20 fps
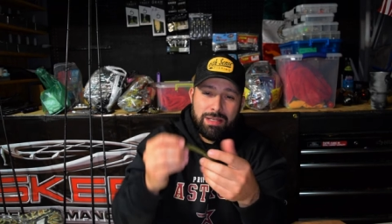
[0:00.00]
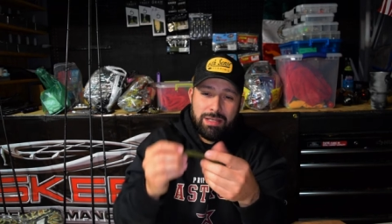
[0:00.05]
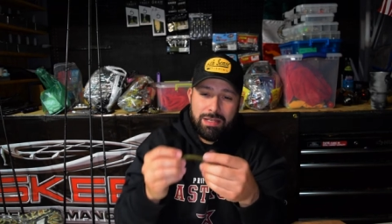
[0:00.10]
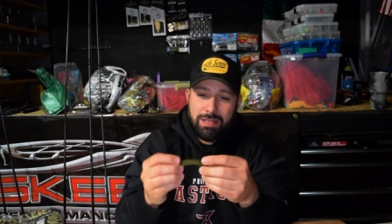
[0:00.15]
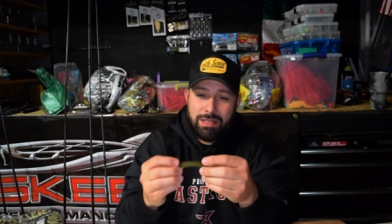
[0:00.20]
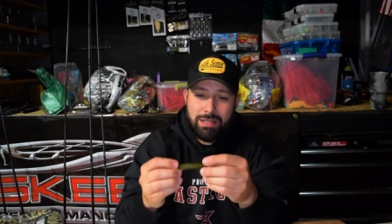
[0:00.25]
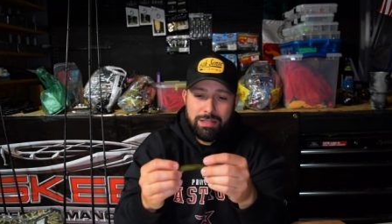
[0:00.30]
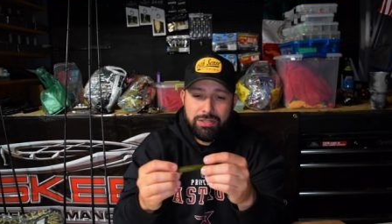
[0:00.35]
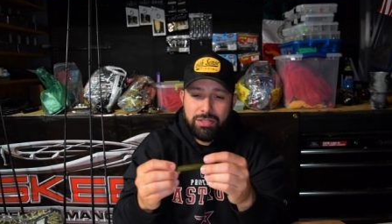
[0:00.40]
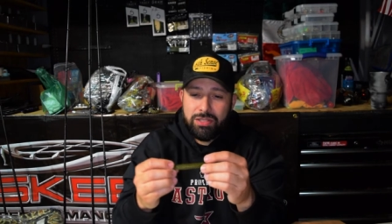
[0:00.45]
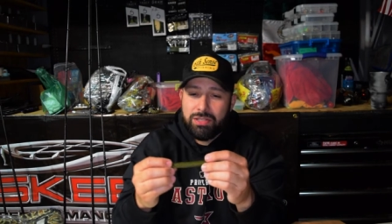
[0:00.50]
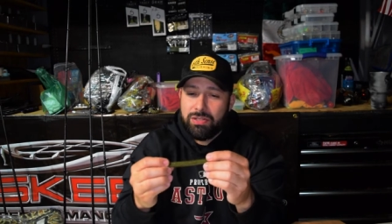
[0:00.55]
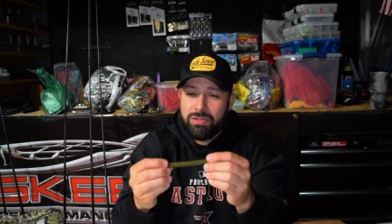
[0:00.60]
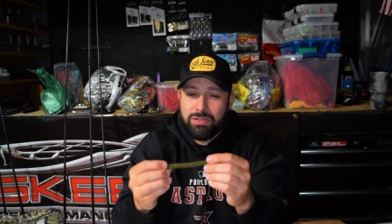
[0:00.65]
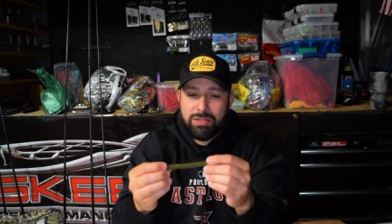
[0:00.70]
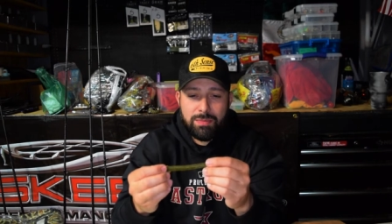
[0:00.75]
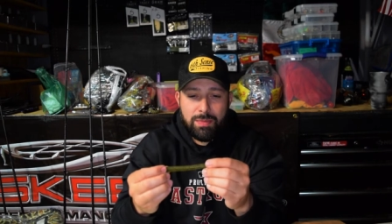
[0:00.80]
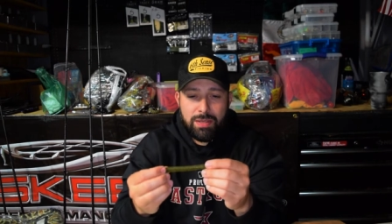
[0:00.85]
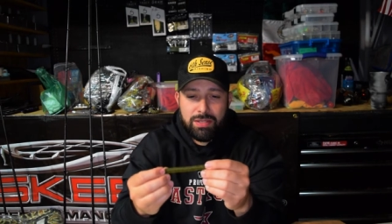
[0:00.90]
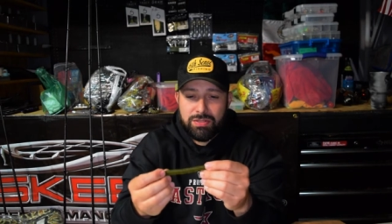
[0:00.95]
Uh, you can
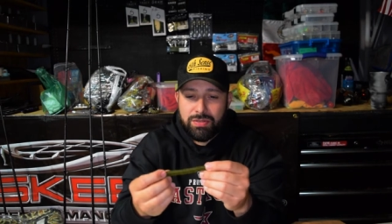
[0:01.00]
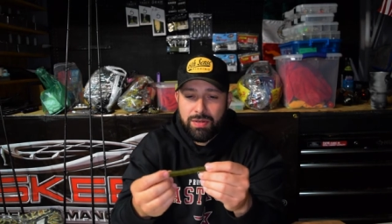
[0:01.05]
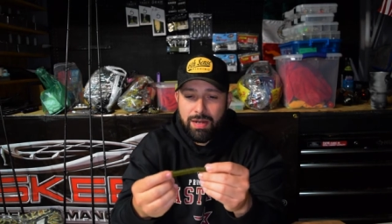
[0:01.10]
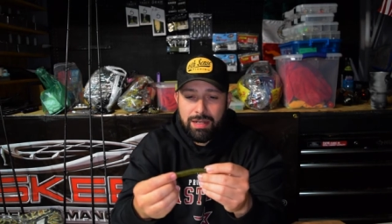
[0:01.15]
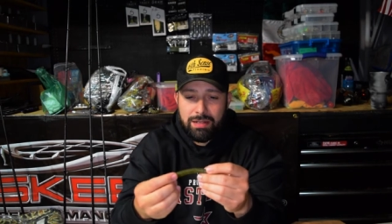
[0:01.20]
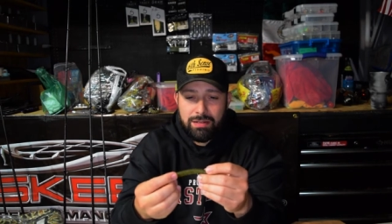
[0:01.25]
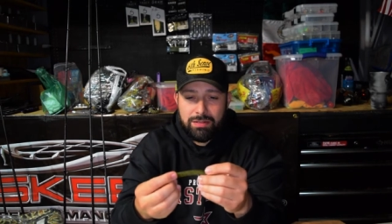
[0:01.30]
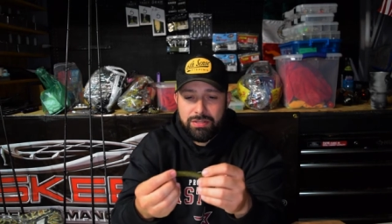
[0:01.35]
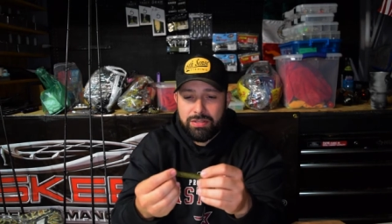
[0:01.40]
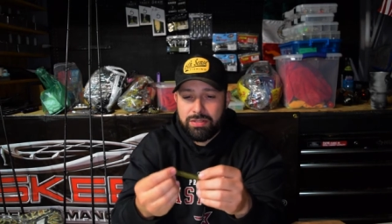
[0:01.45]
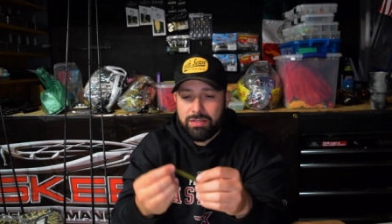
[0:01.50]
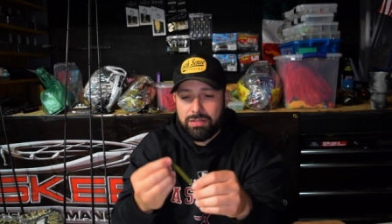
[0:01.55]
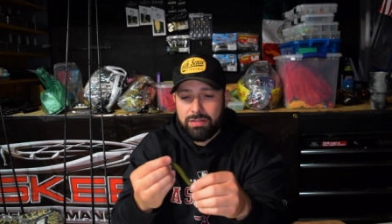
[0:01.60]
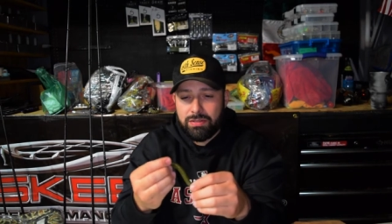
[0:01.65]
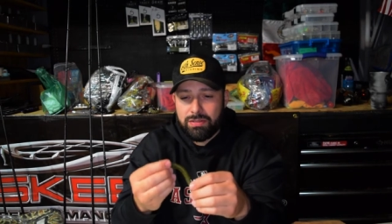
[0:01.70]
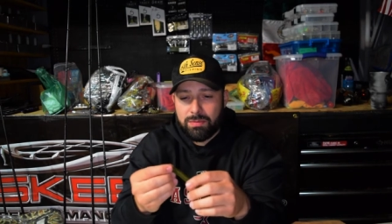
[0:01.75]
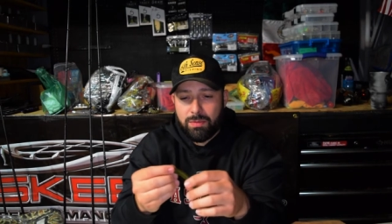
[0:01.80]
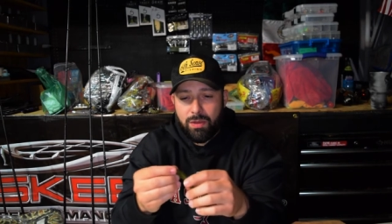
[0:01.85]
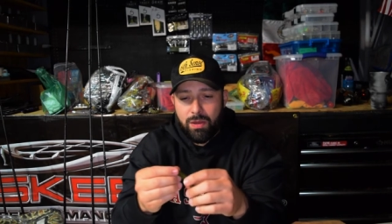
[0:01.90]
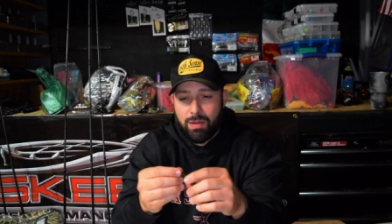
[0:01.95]
use them as trailers. You can
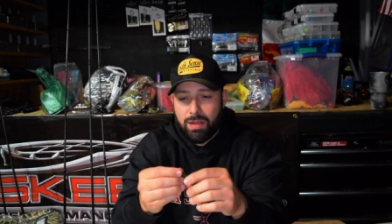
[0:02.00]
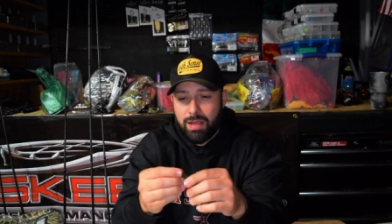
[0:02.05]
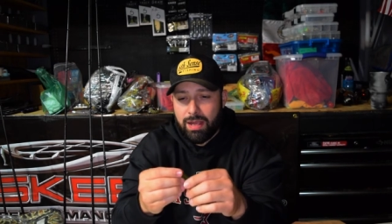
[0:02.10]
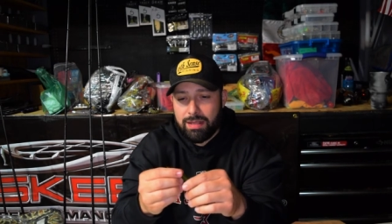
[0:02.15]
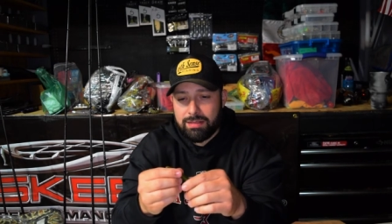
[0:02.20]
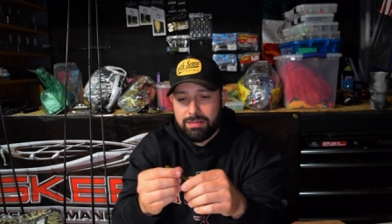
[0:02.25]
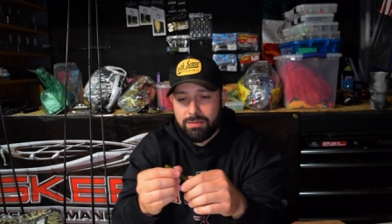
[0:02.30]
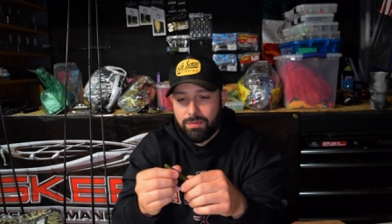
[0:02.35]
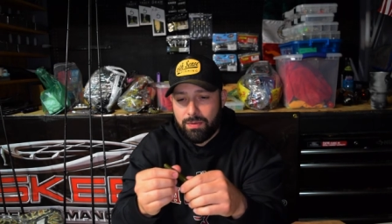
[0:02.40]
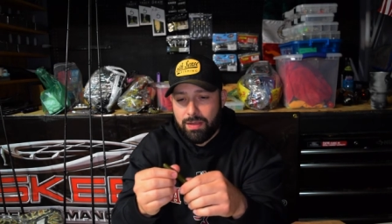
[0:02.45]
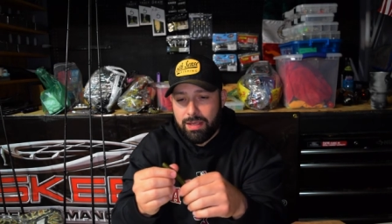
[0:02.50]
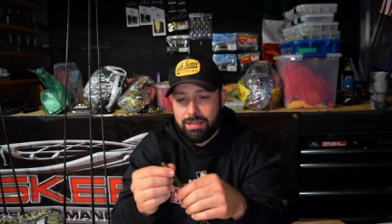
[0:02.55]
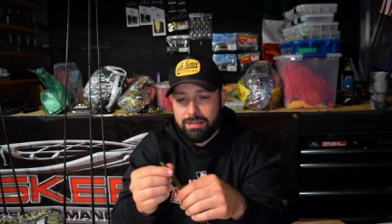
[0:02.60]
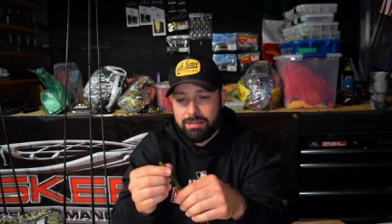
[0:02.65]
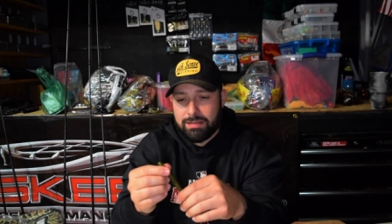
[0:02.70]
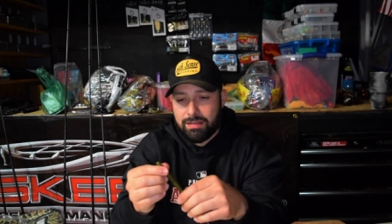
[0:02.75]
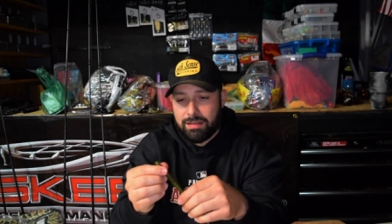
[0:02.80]
use them all kinds of ways.